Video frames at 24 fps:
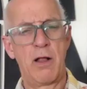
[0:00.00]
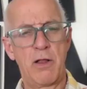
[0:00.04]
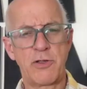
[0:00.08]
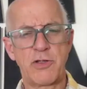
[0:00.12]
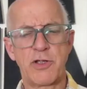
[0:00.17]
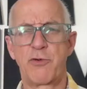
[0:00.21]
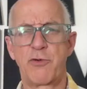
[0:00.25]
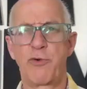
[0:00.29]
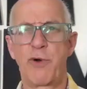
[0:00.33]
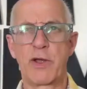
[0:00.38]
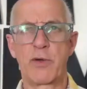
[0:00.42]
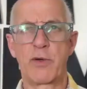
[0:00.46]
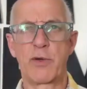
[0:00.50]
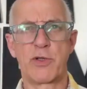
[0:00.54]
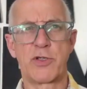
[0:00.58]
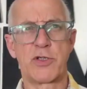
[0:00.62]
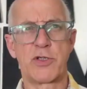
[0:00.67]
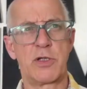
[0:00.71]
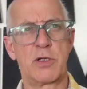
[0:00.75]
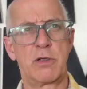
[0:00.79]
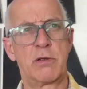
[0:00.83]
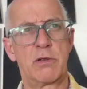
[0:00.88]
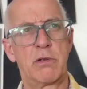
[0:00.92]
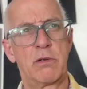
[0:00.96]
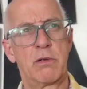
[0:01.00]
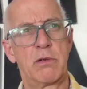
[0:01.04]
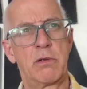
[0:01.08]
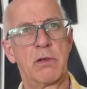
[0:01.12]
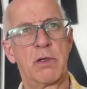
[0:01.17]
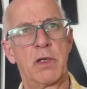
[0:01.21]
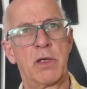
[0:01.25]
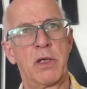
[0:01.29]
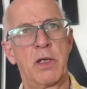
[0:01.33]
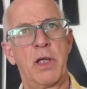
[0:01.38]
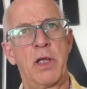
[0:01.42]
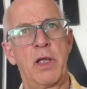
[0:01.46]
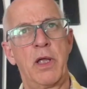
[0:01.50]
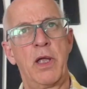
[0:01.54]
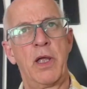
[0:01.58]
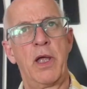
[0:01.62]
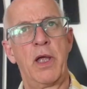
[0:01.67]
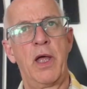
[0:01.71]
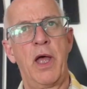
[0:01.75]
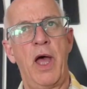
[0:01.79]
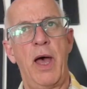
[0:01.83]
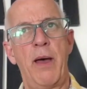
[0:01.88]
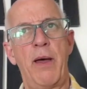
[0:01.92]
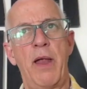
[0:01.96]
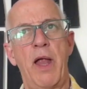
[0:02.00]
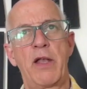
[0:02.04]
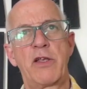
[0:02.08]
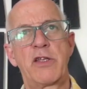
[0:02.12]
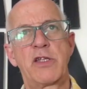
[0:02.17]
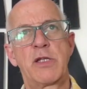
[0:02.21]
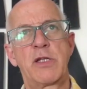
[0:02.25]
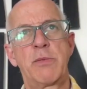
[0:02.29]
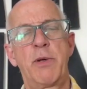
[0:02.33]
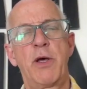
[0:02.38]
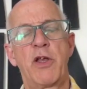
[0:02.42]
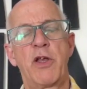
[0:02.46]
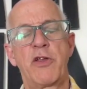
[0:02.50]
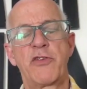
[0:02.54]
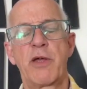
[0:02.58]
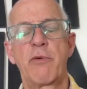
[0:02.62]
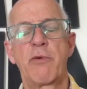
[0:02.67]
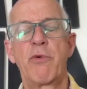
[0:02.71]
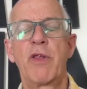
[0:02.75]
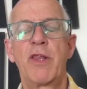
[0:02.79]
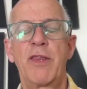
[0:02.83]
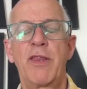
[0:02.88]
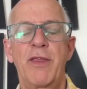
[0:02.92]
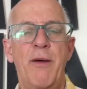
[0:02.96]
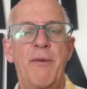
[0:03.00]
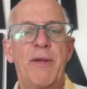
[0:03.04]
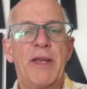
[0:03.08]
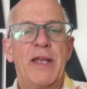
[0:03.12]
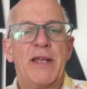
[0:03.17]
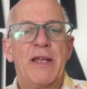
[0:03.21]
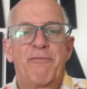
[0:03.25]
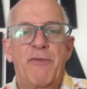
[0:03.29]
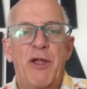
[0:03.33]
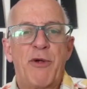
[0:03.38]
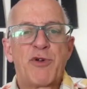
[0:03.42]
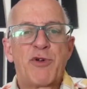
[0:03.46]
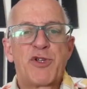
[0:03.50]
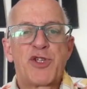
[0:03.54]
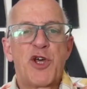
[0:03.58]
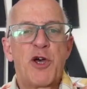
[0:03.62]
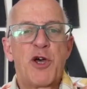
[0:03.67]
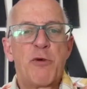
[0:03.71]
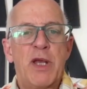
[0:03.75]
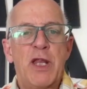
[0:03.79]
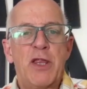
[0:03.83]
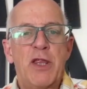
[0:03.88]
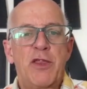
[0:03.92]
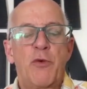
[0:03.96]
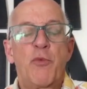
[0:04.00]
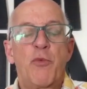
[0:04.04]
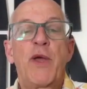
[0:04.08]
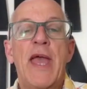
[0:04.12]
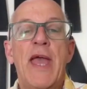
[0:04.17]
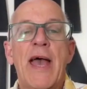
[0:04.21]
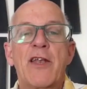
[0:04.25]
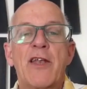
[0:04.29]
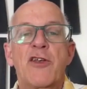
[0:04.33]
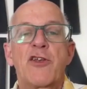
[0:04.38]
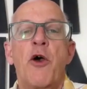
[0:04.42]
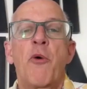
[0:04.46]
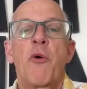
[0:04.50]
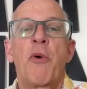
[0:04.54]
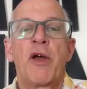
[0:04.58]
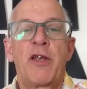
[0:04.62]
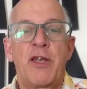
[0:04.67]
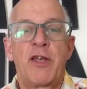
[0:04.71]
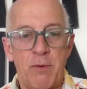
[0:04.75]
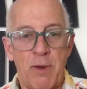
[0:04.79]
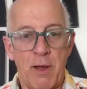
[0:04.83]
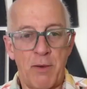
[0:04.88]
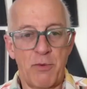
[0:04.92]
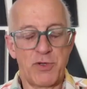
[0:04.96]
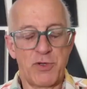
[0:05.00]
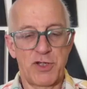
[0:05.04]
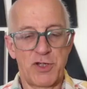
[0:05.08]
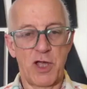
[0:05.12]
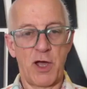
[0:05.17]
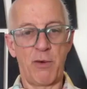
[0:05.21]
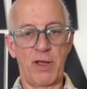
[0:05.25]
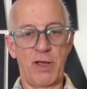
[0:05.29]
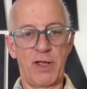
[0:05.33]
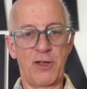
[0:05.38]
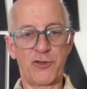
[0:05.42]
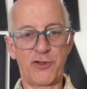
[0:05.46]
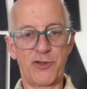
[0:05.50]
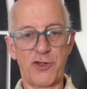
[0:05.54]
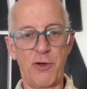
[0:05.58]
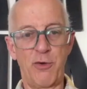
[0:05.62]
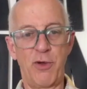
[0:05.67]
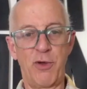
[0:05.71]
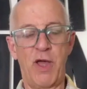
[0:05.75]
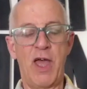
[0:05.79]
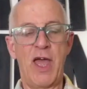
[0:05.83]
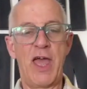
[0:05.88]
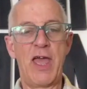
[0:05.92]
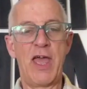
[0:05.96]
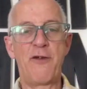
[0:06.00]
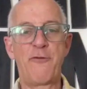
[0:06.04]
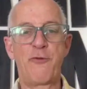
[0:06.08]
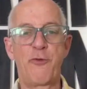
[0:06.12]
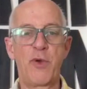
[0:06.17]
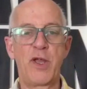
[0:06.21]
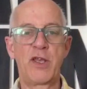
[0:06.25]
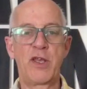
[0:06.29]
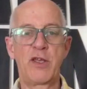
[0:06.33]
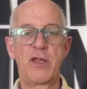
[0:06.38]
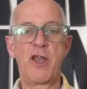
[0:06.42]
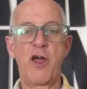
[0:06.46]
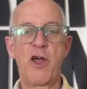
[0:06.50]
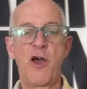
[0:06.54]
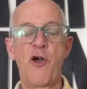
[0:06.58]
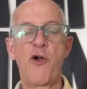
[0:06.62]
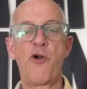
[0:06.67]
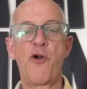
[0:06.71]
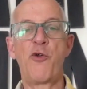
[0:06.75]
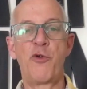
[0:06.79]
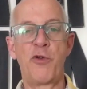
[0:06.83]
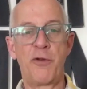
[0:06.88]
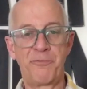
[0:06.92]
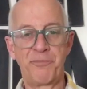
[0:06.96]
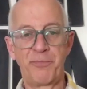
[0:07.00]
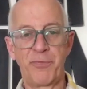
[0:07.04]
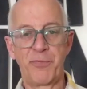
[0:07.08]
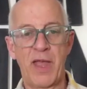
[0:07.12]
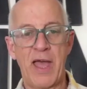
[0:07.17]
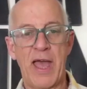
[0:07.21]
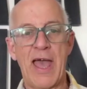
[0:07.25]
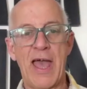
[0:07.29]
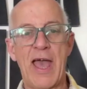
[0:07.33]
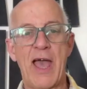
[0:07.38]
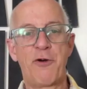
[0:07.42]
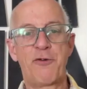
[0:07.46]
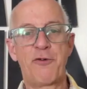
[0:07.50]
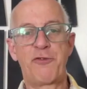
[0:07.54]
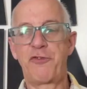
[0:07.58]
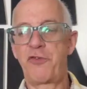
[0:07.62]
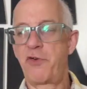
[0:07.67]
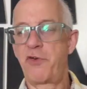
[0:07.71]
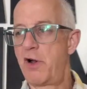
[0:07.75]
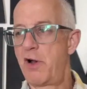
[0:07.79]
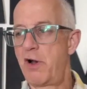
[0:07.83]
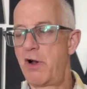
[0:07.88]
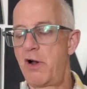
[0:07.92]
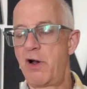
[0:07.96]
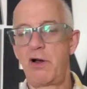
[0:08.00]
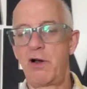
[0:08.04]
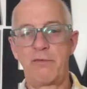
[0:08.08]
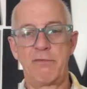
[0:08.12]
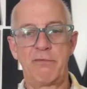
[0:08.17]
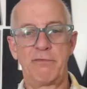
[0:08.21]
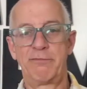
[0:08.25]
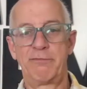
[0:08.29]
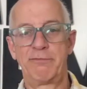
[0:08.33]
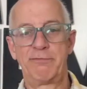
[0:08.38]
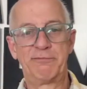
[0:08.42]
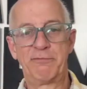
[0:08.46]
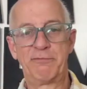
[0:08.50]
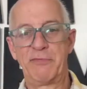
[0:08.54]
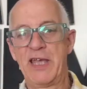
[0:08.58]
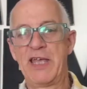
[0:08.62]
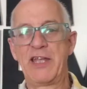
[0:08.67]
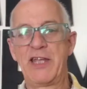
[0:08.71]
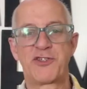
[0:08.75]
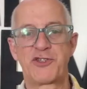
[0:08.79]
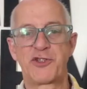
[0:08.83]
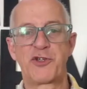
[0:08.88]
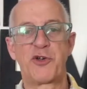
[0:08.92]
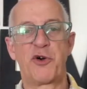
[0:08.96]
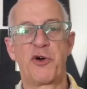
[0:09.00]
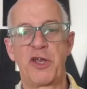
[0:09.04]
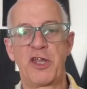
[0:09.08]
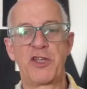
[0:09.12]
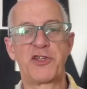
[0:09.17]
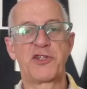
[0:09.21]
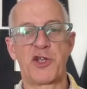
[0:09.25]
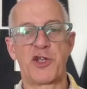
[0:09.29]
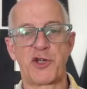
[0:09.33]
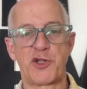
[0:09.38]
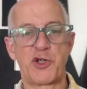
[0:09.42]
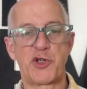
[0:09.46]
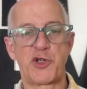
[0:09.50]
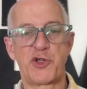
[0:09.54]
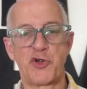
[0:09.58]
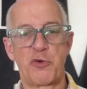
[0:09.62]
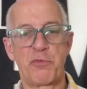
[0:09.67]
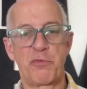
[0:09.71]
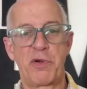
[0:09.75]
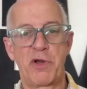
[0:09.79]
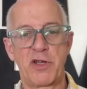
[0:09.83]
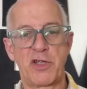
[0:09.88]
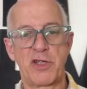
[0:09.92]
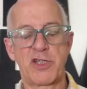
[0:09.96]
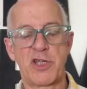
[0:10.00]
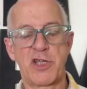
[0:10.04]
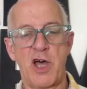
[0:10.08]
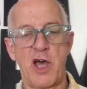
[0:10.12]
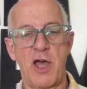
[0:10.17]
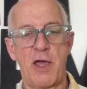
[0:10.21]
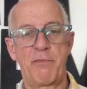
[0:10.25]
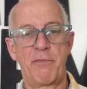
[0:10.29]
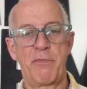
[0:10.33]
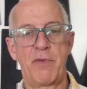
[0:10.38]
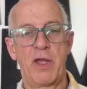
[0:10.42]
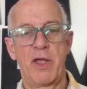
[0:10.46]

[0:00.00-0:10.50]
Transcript: great question. To be honest, there were so many things. We had no idea where it was going. So if we'd known how far it's gone in such a short period of time,